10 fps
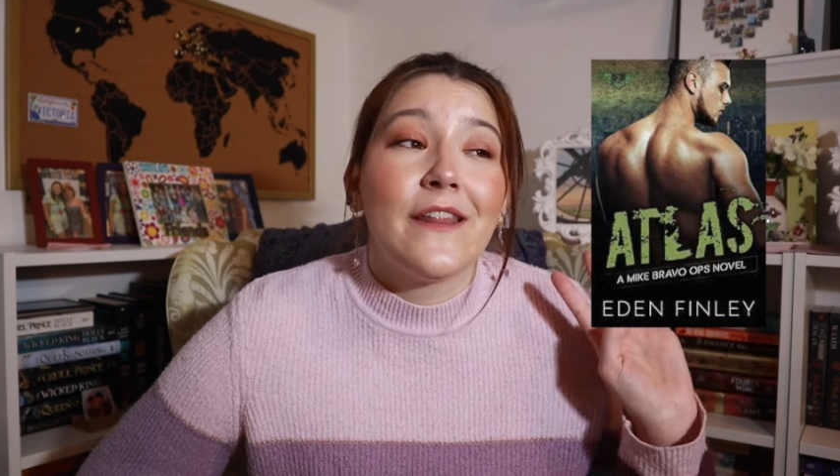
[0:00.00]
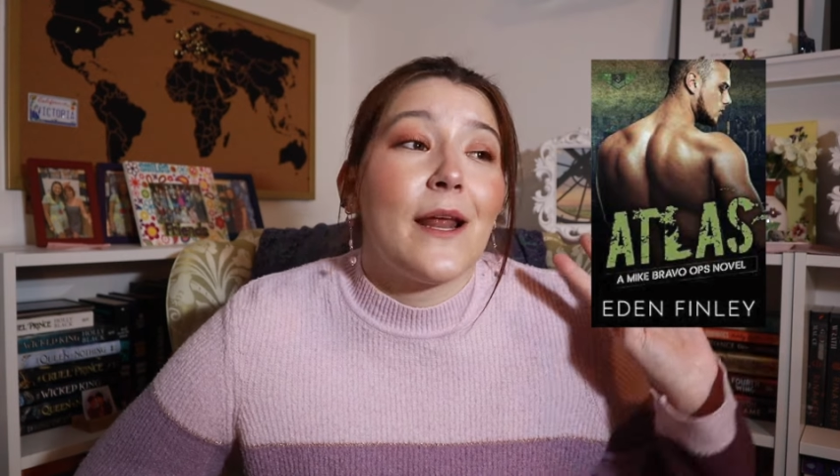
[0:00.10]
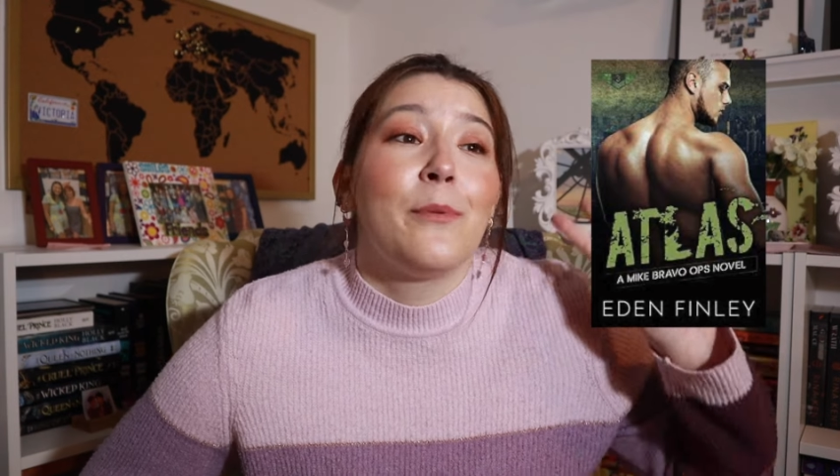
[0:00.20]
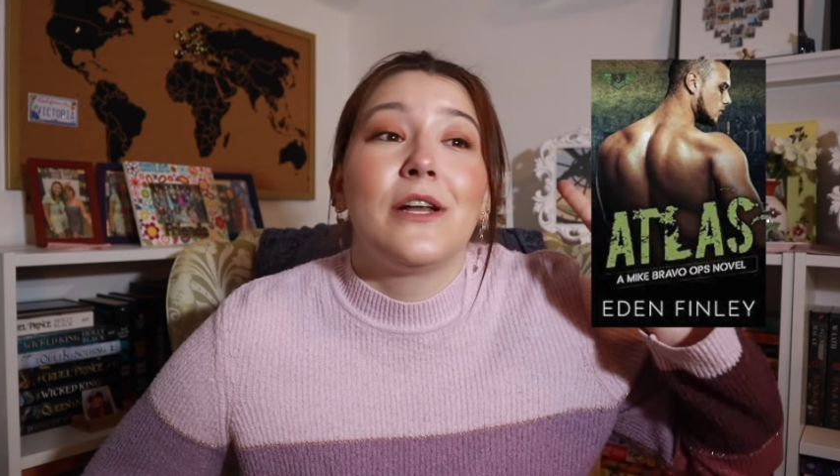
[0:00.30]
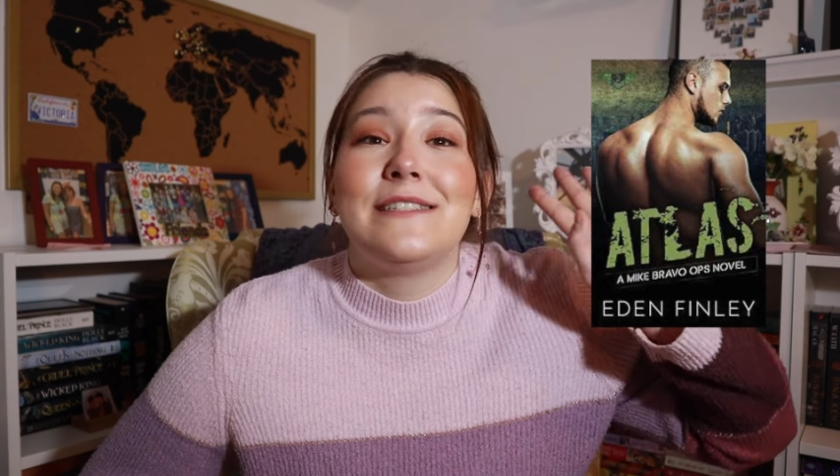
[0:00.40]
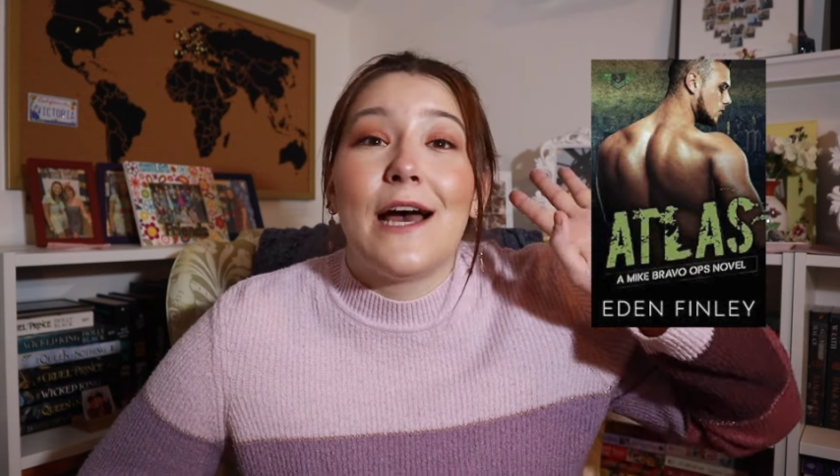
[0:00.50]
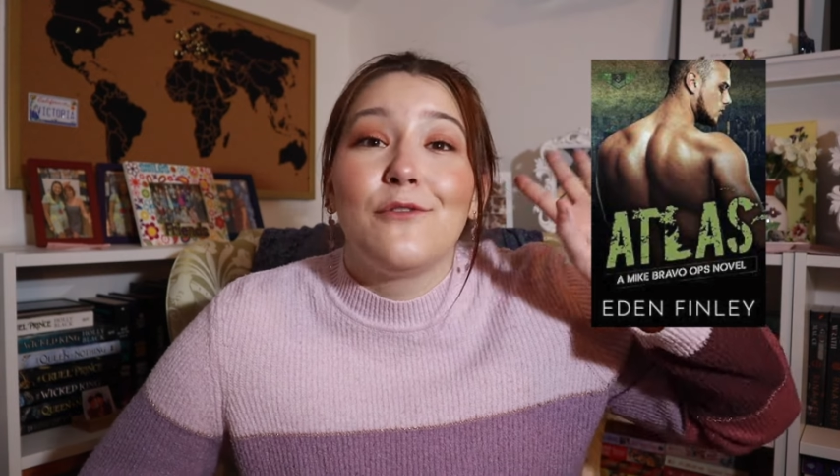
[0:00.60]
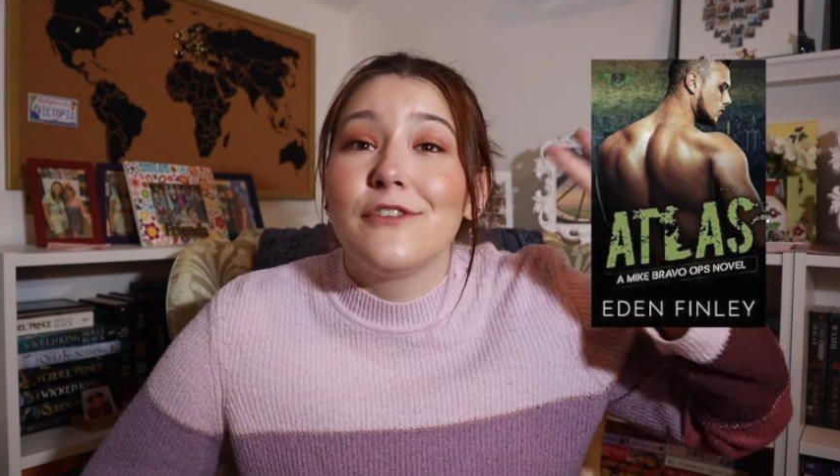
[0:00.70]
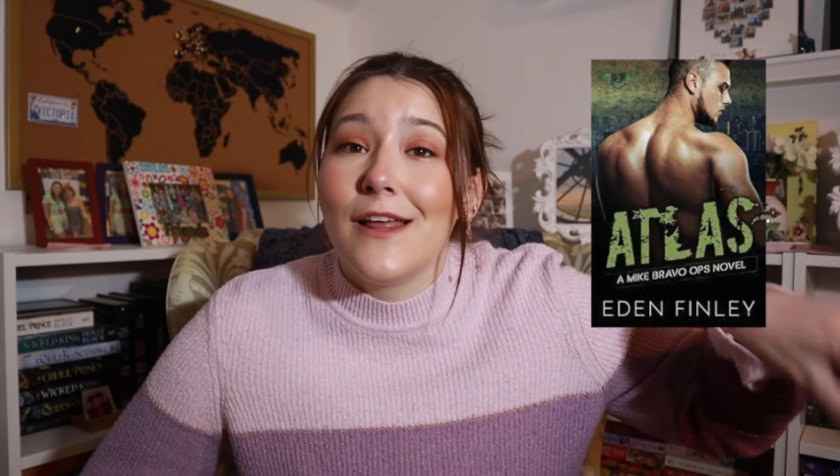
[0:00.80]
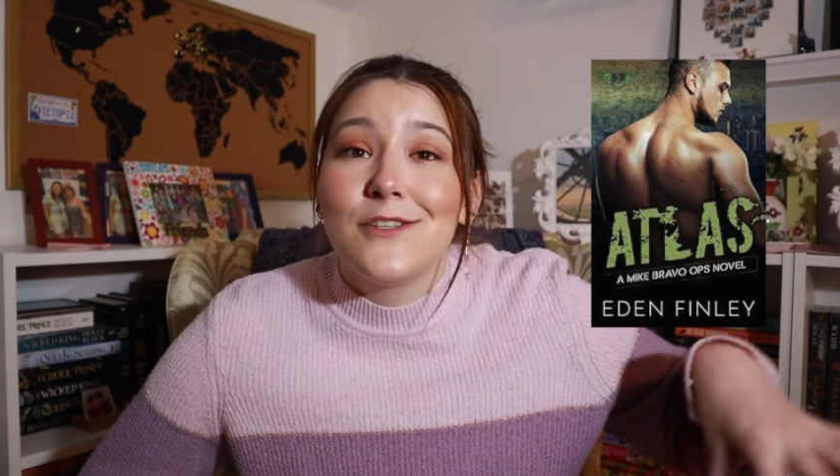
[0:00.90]
and then I put it
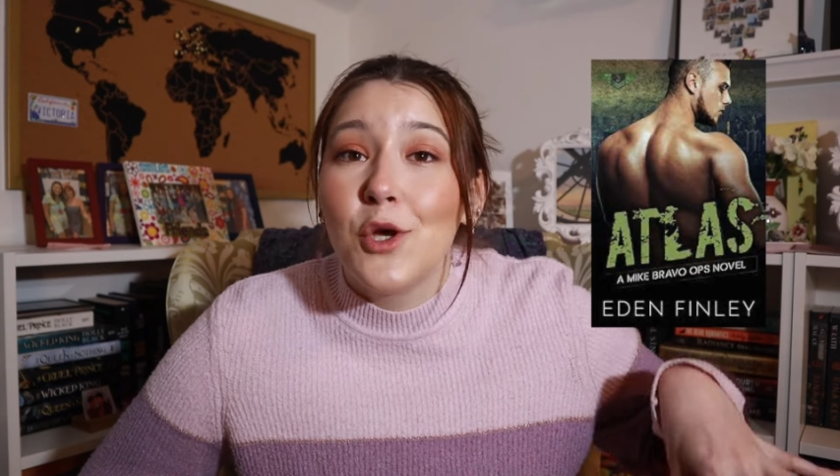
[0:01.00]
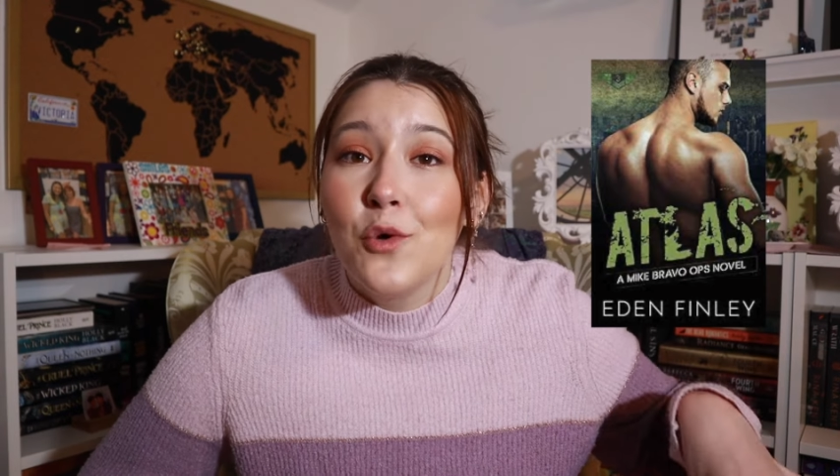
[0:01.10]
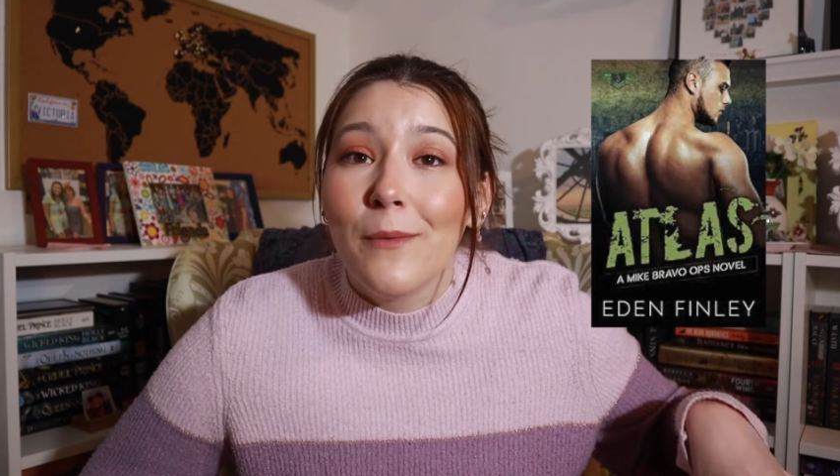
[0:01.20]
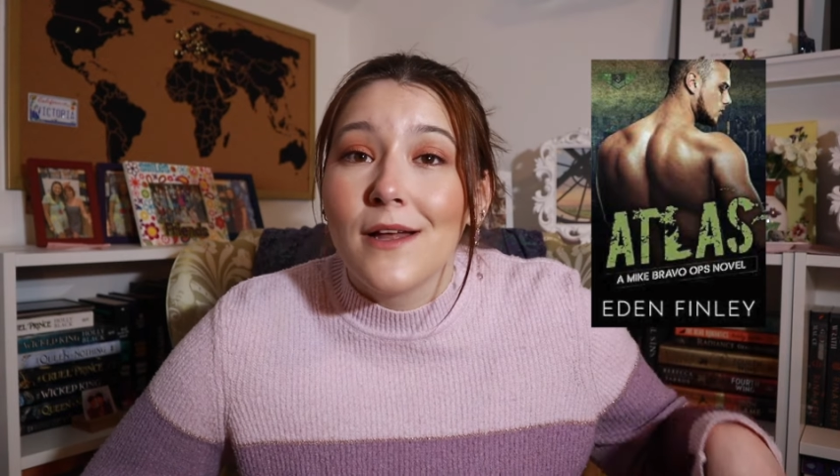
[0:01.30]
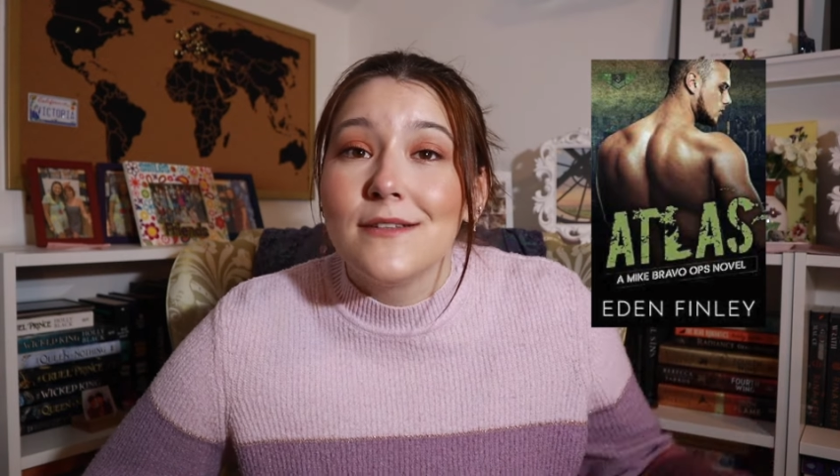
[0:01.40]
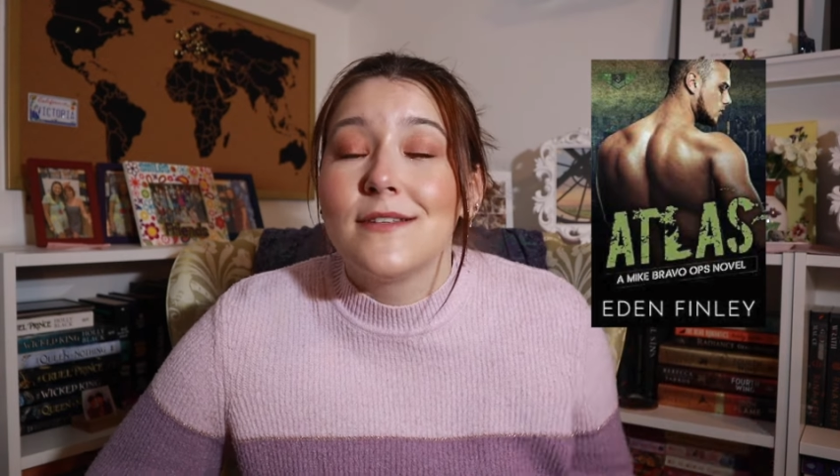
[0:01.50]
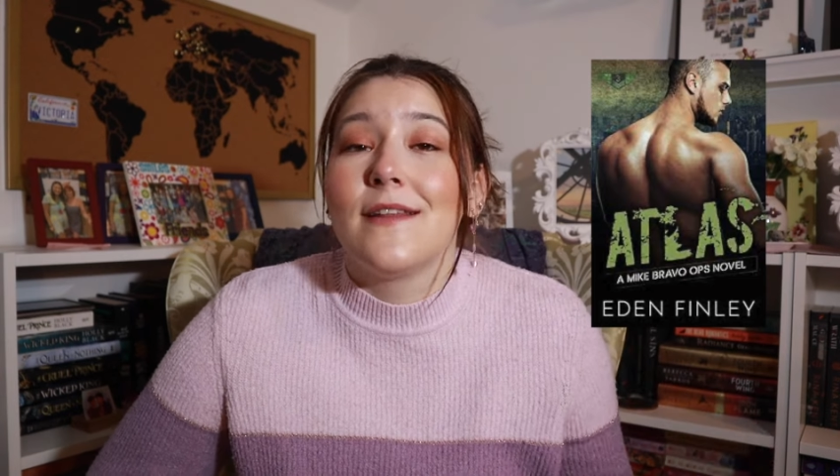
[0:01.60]
down for like two months,